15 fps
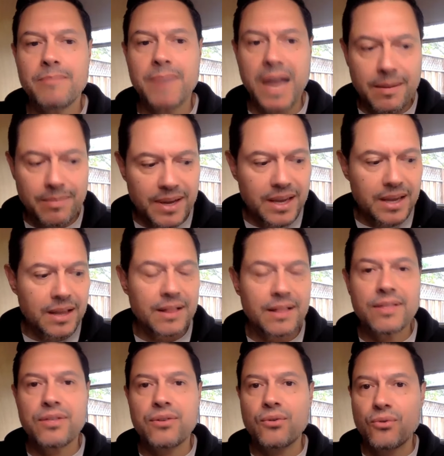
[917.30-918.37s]
Maybe
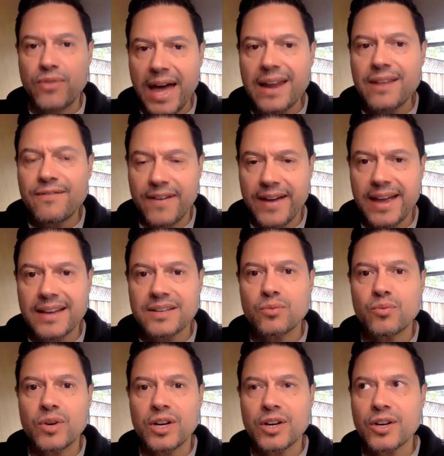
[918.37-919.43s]
through that
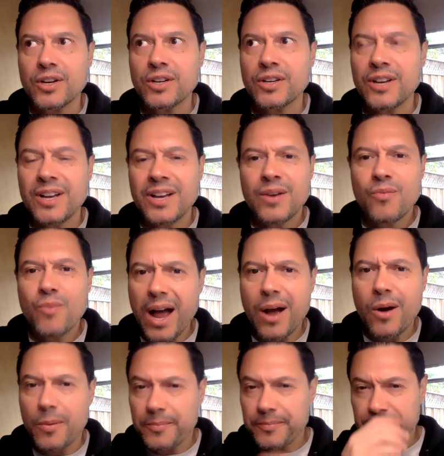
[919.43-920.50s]
event, we learned,
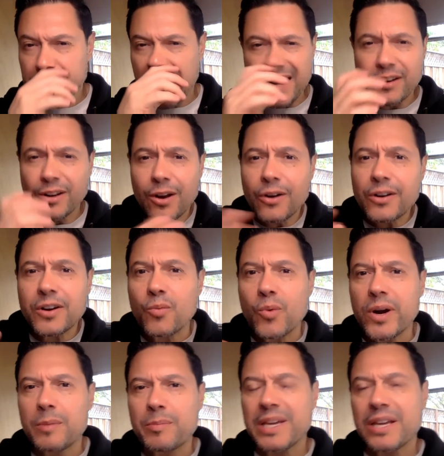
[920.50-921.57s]
wow, I no longer
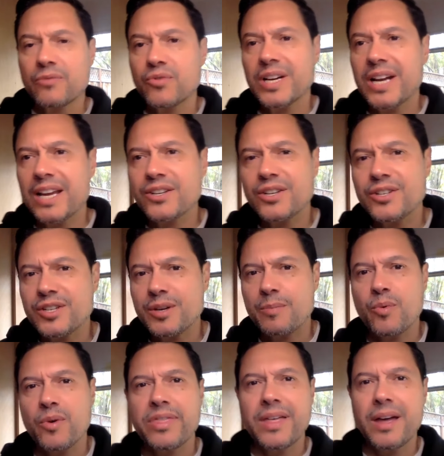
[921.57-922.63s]
want to be in
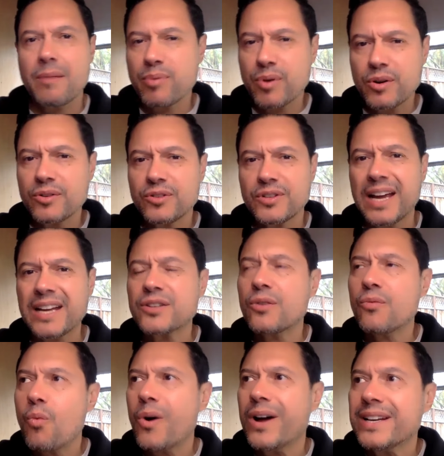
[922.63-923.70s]
relationship with that person. I
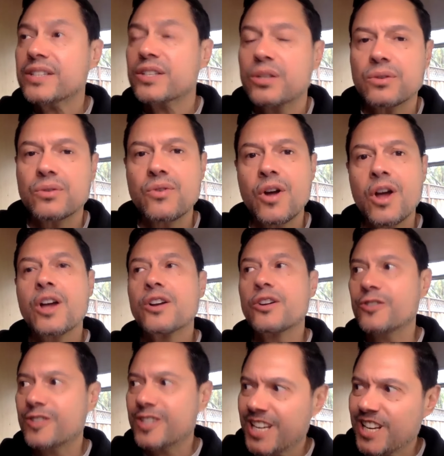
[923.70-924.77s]
don't want to
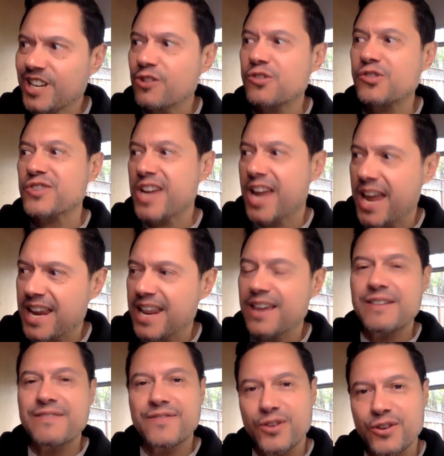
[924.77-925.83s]
continue
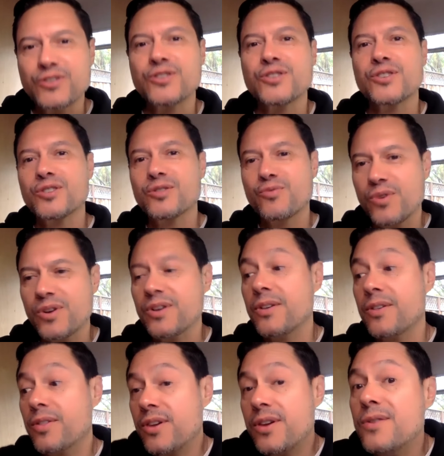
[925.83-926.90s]
creating futures
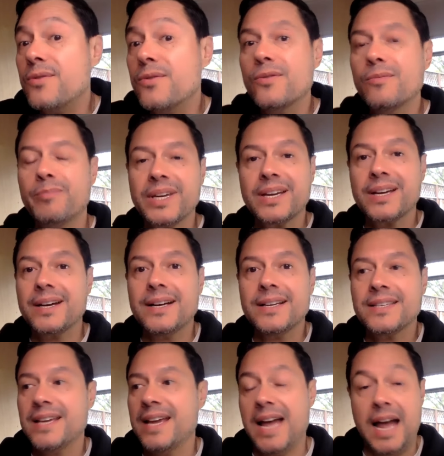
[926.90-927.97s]
with you
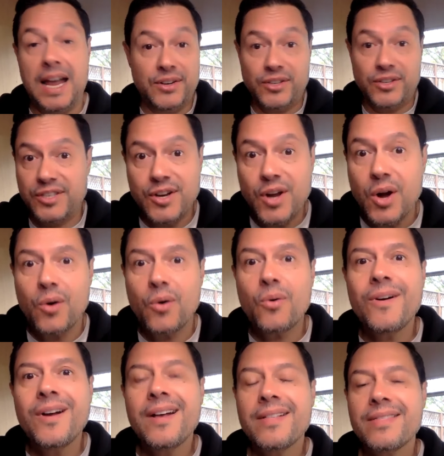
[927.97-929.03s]
because I just
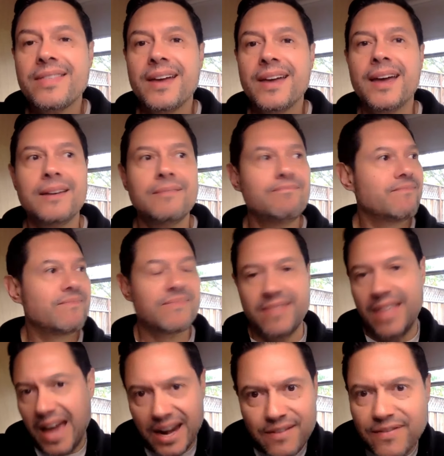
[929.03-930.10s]
know that
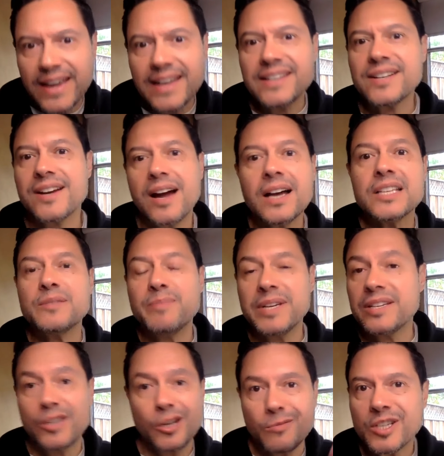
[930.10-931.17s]
event caused
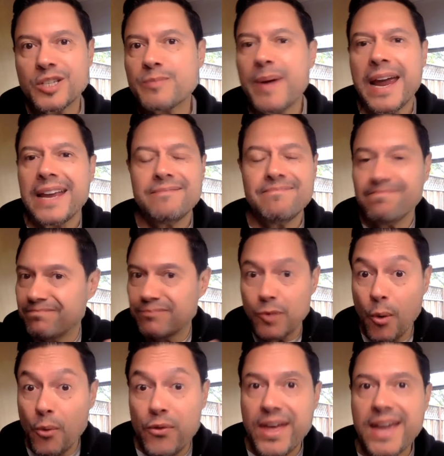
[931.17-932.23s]
me so much pain.
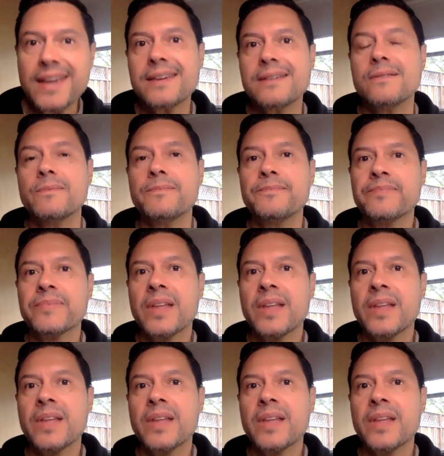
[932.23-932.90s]
No, thank you.